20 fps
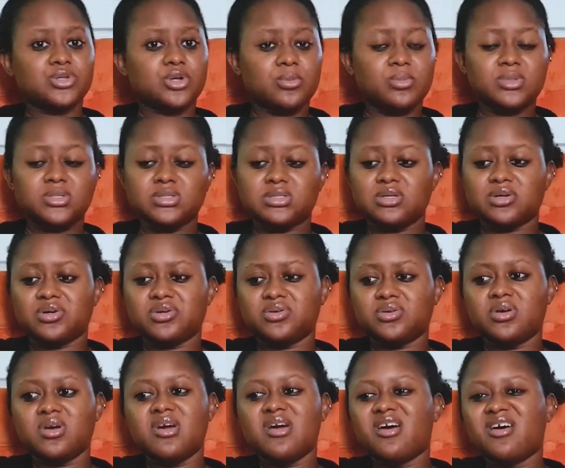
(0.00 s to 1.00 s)
coming to tell
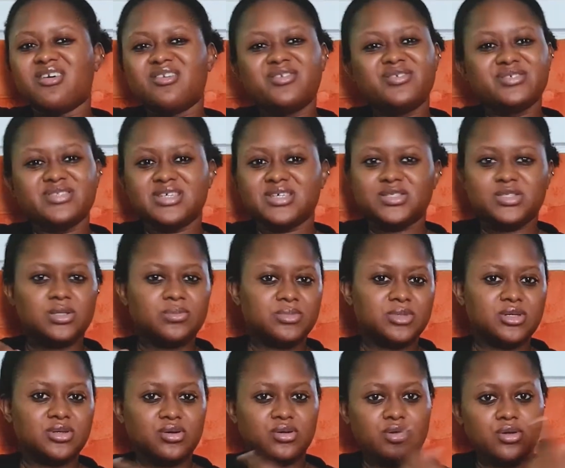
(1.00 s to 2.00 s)
you, oh, there's
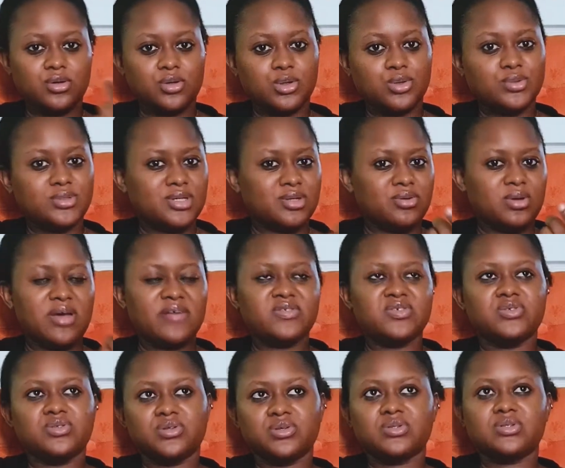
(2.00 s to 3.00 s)
something on your clothes and you have
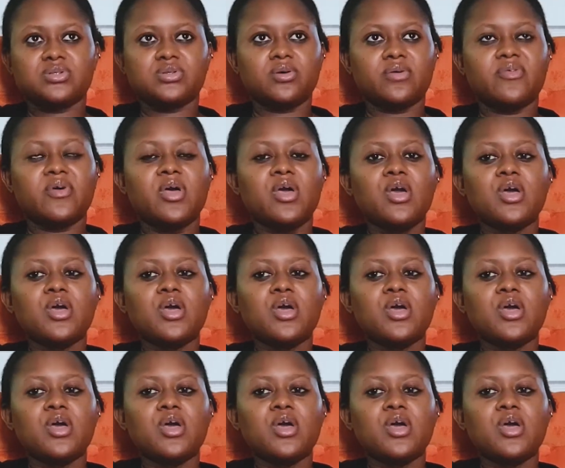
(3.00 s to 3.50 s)
to dust it off.